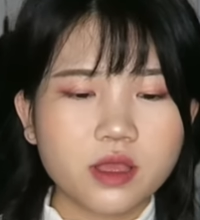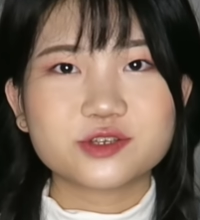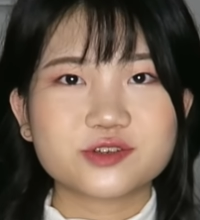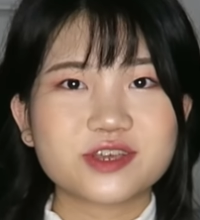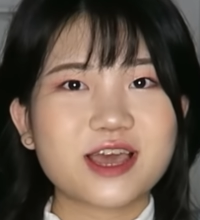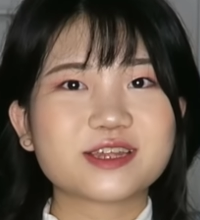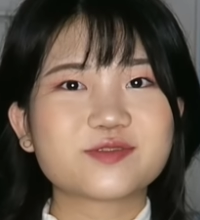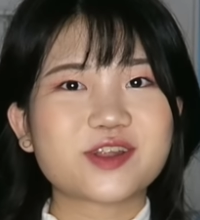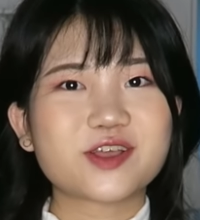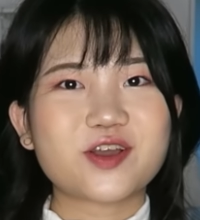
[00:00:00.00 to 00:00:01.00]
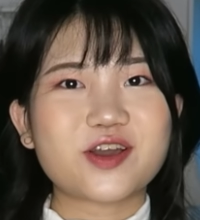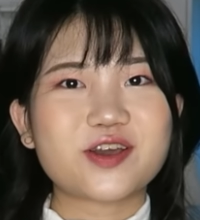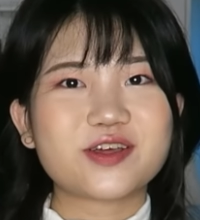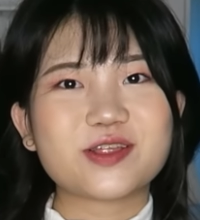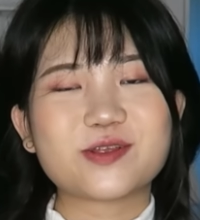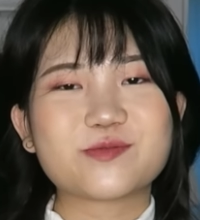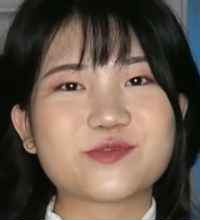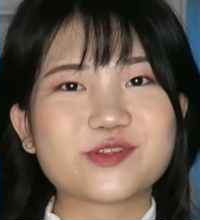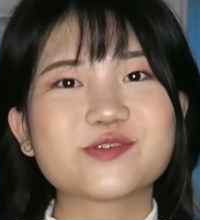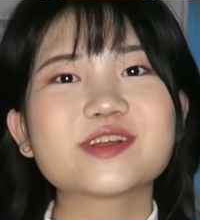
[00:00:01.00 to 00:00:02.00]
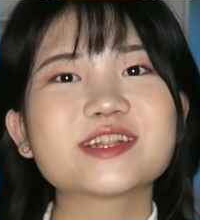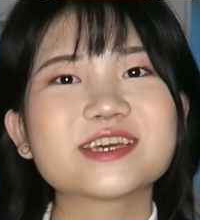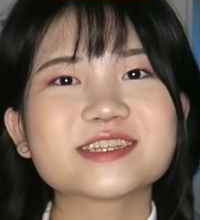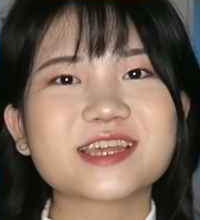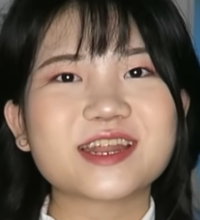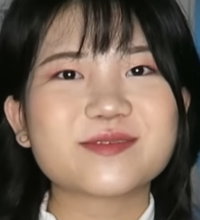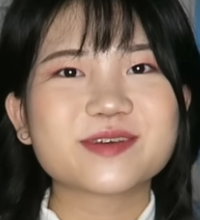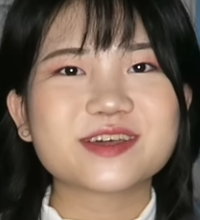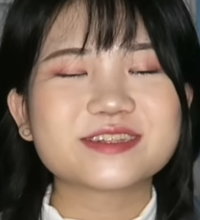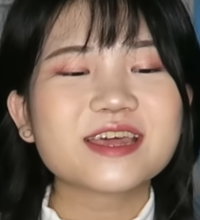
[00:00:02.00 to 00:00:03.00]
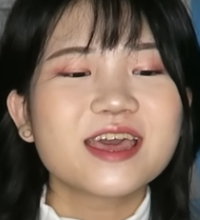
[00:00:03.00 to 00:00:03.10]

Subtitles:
I'll show you guys what I got, and I'm really, really excited because